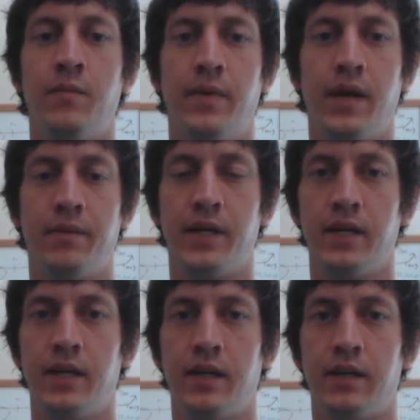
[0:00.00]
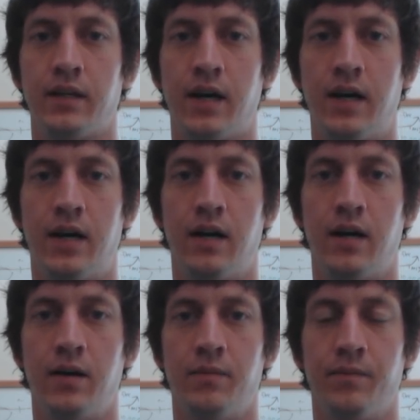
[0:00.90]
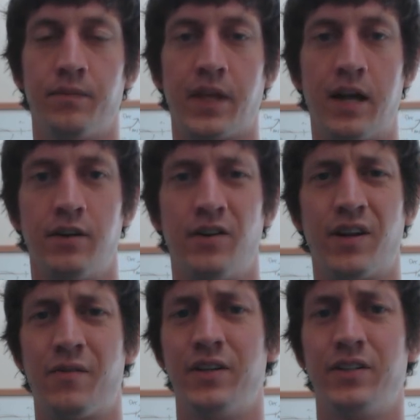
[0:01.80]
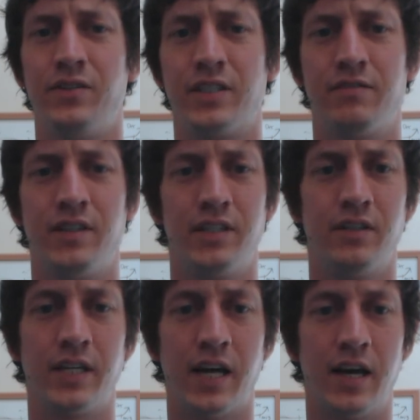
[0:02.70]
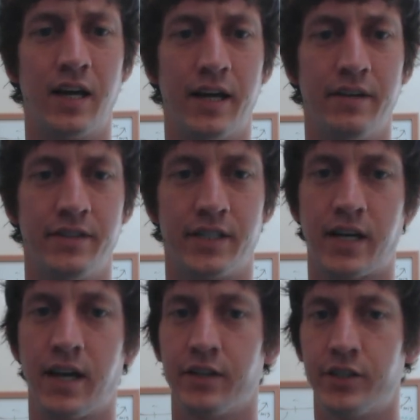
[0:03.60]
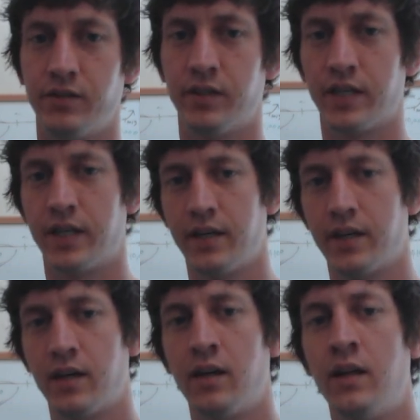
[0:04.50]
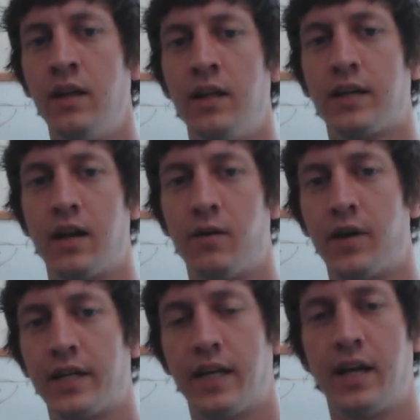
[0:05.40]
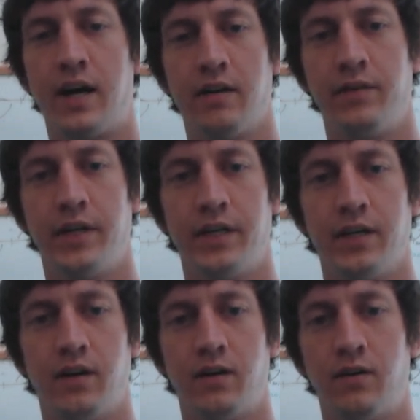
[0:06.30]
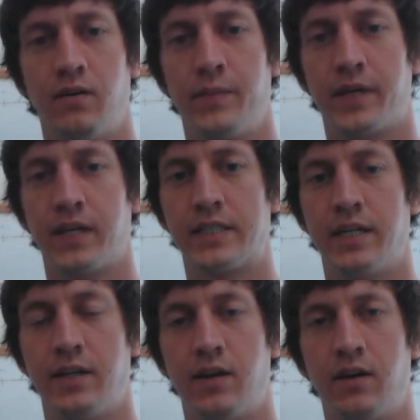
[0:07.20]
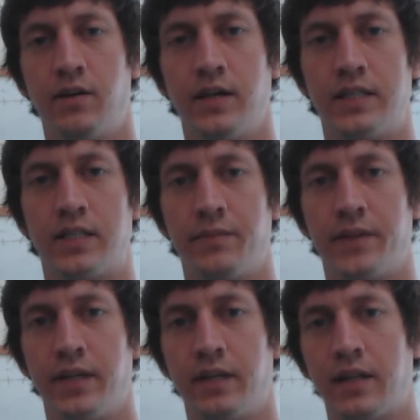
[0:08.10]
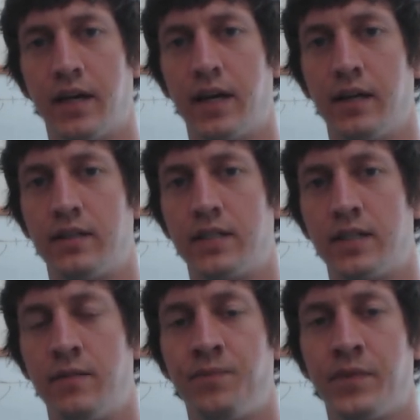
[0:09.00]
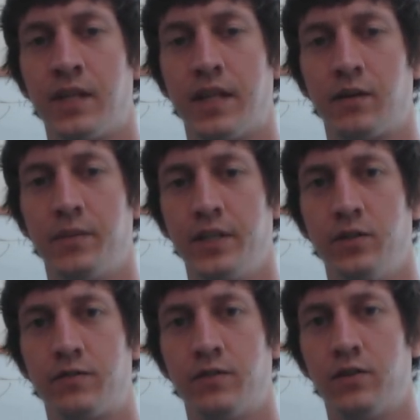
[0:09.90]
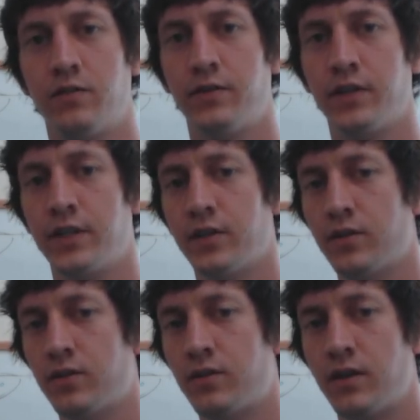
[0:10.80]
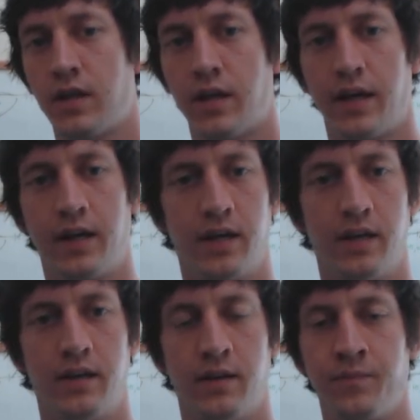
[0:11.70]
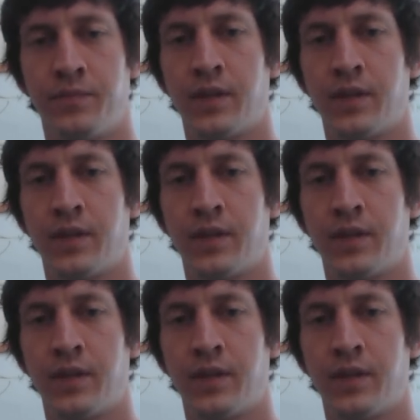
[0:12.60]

maybe, I don't know what I want to do with this video yet. I was just kind of shooting it here. Kind of want to get it on video because I know it's something that could be useful for you. And